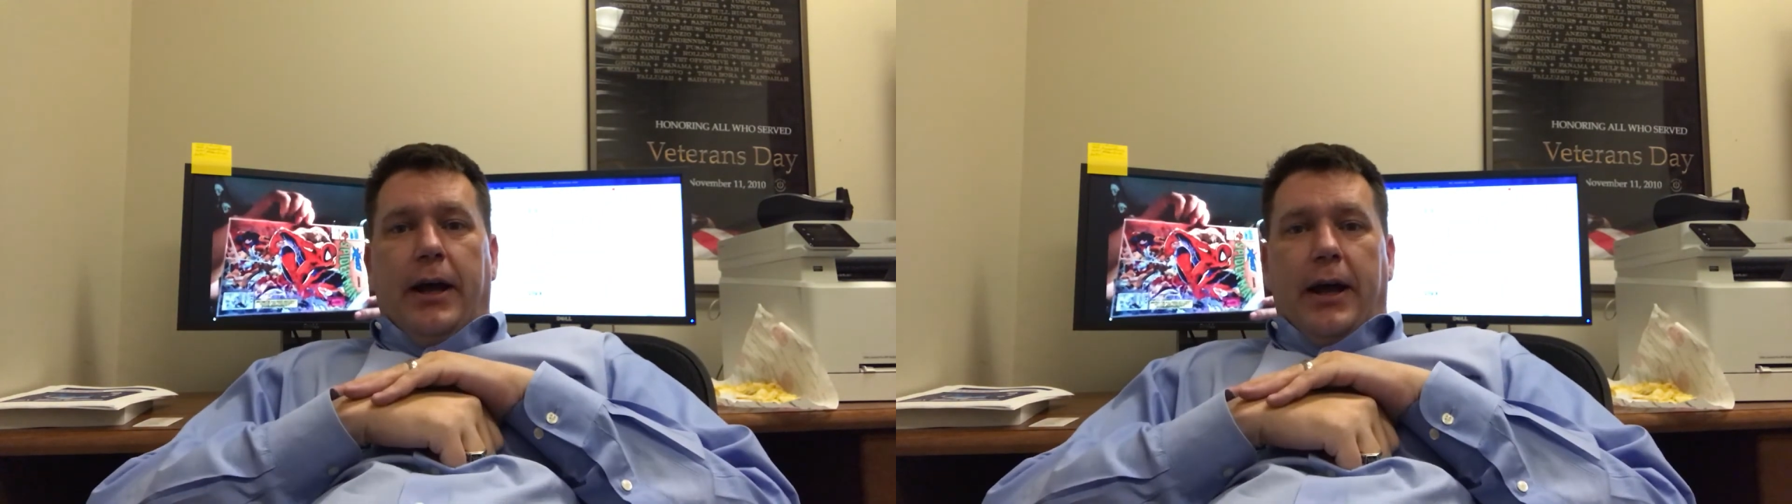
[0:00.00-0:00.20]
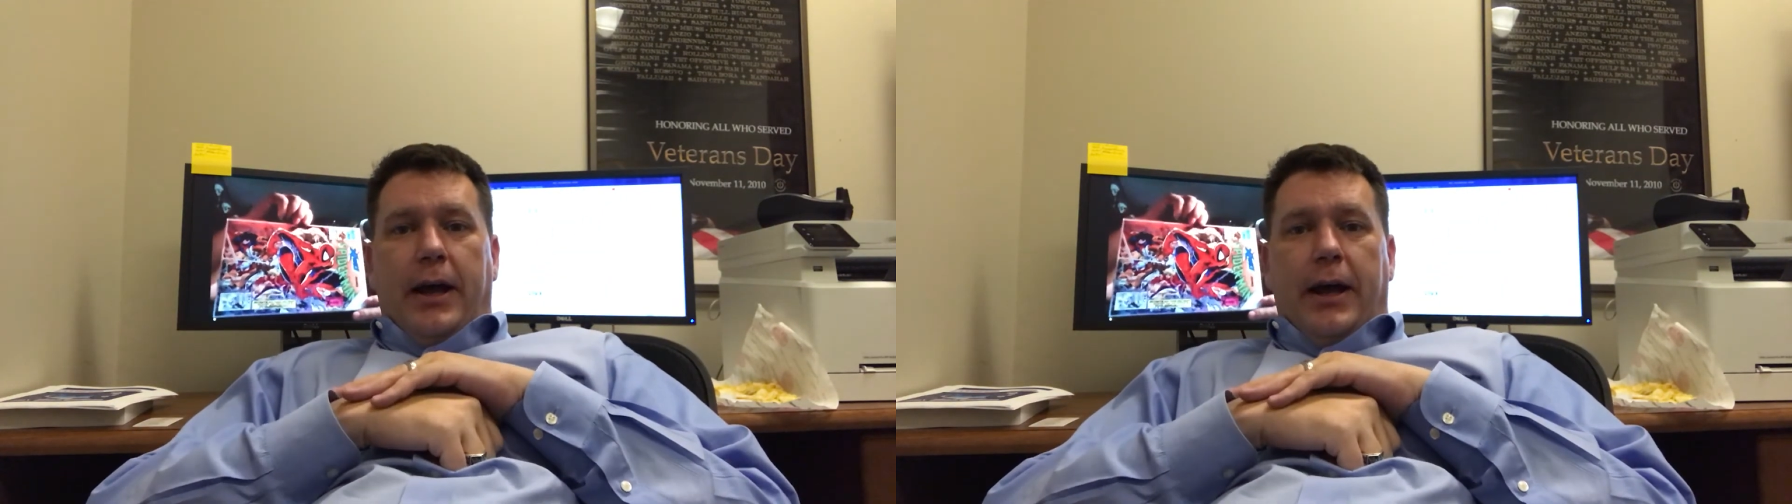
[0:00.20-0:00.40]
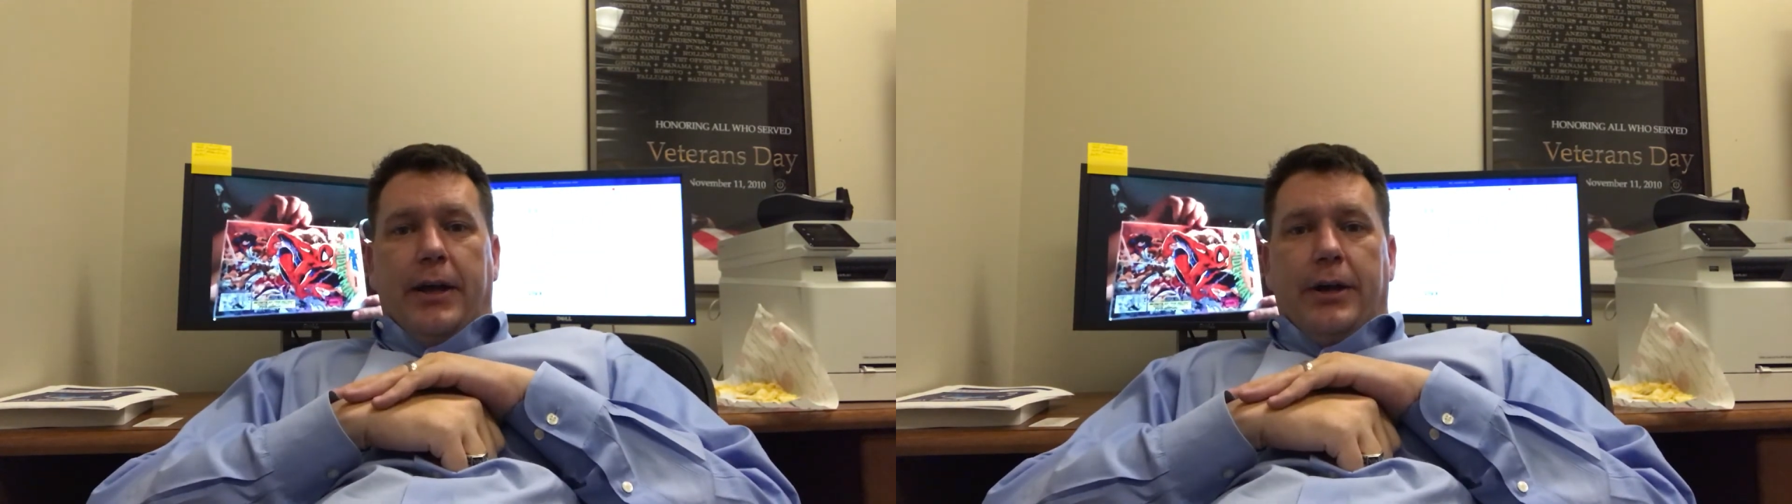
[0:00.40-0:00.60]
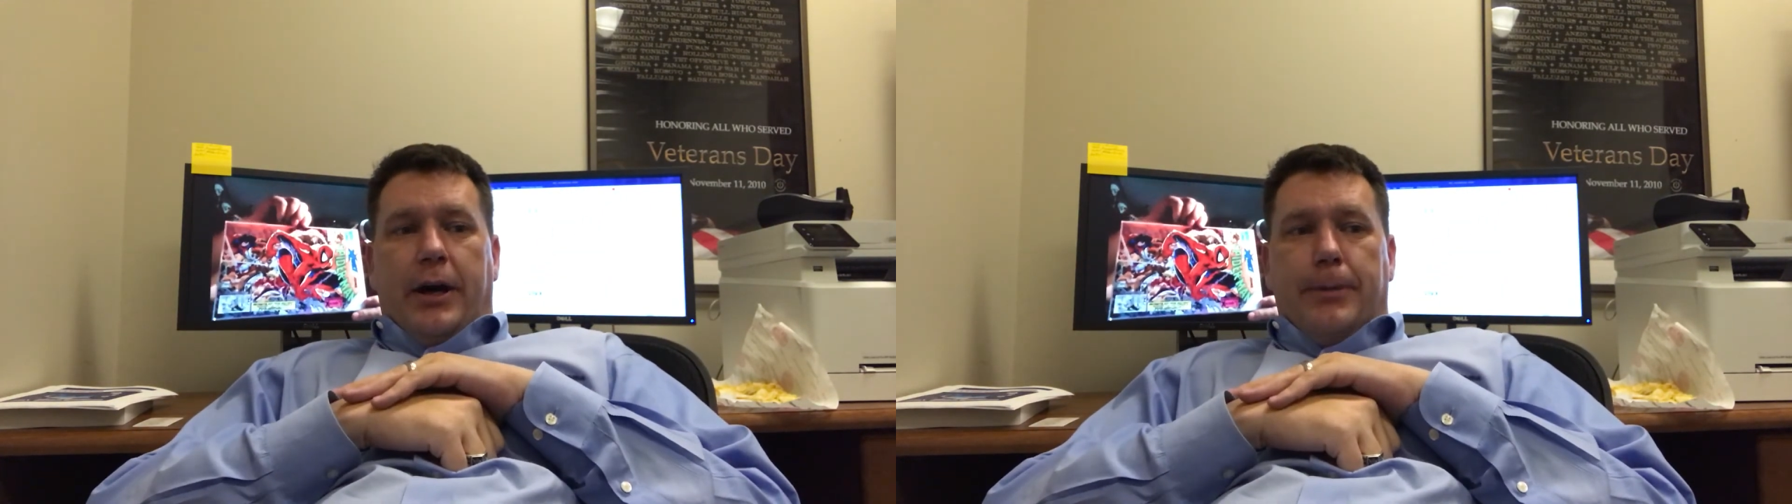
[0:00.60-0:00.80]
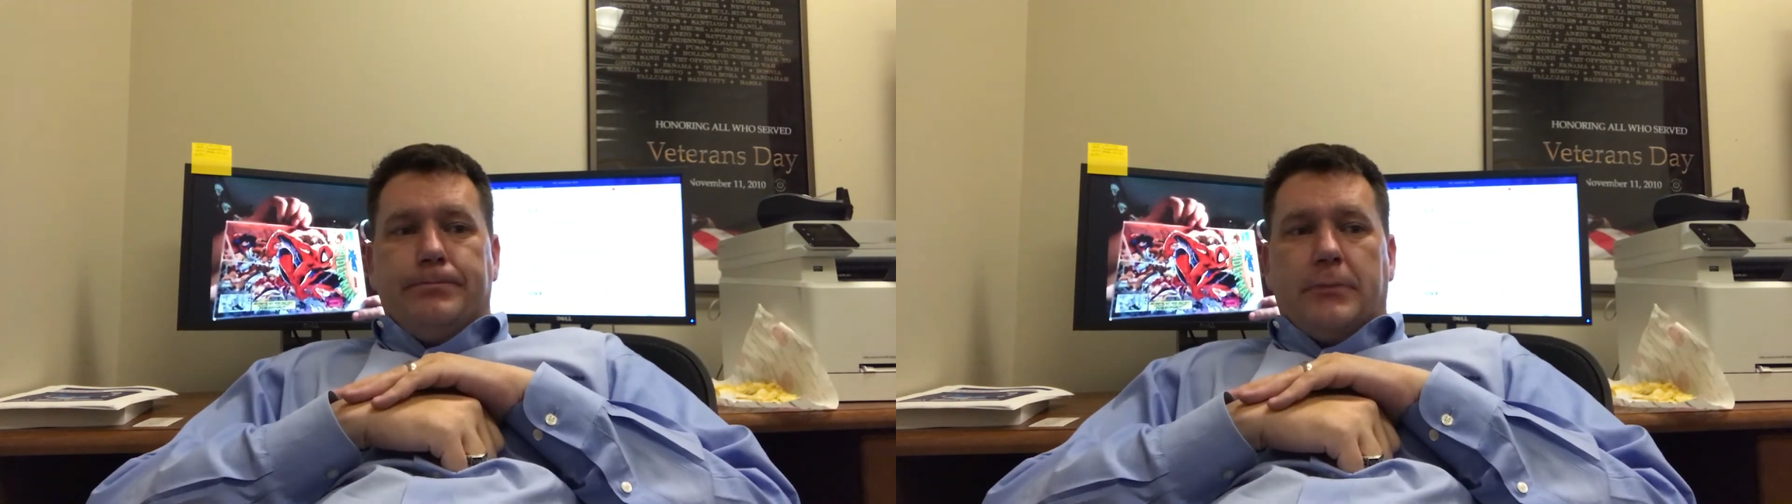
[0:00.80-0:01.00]
And
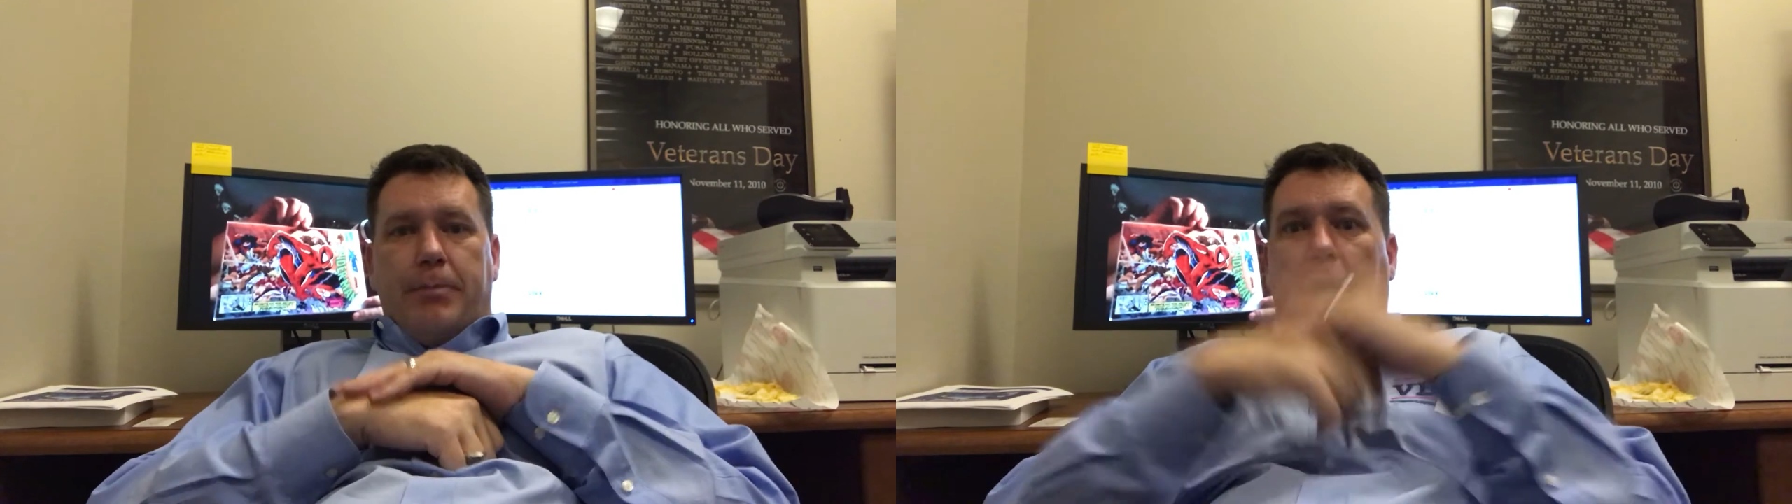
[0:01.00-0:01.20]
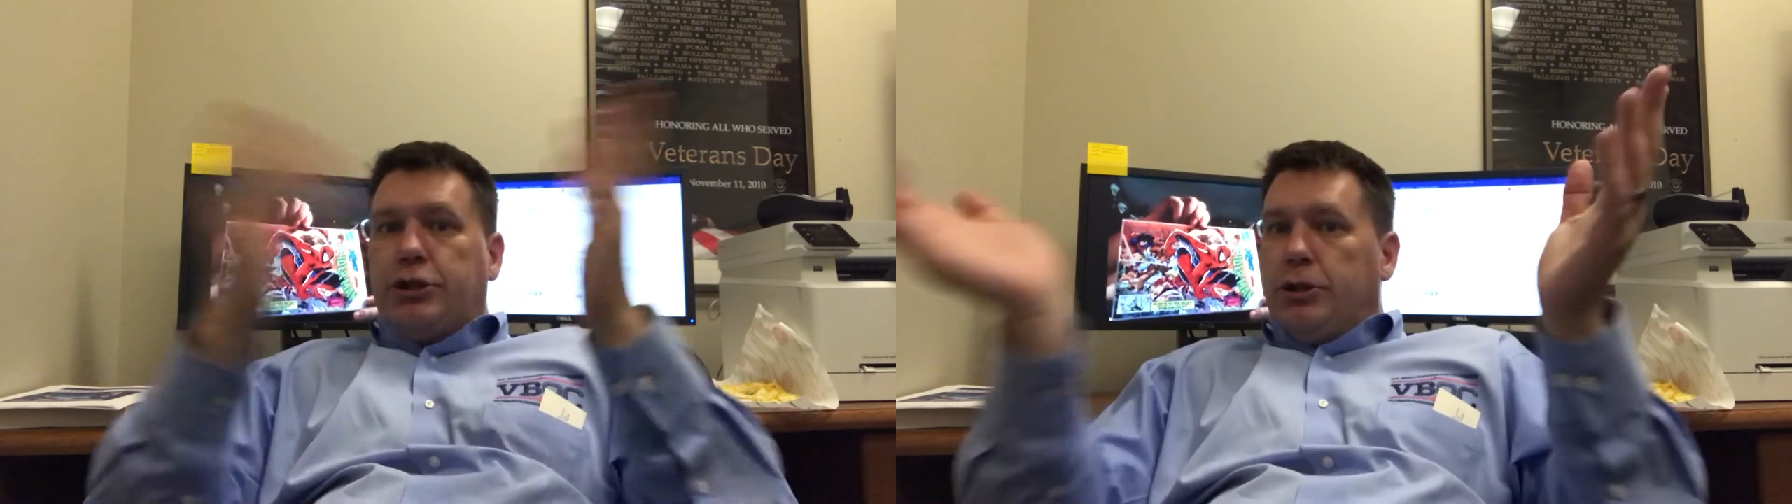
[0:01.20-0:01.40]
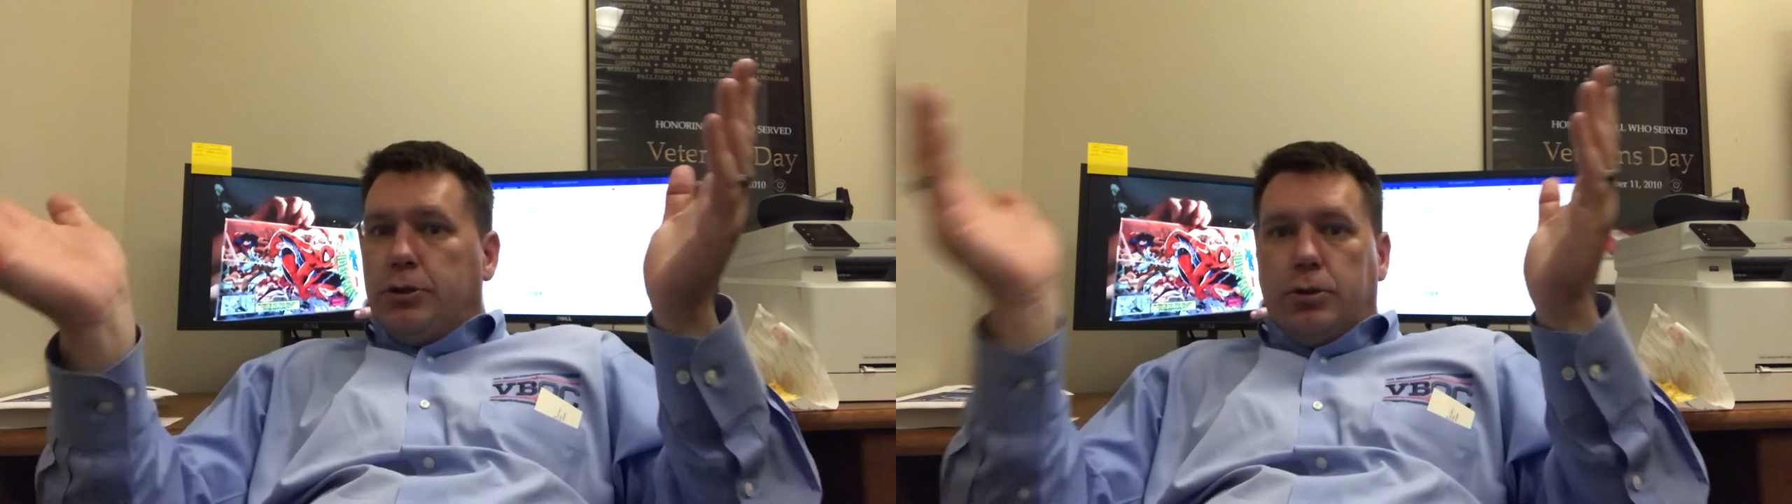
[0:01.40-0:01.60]
I'm not sure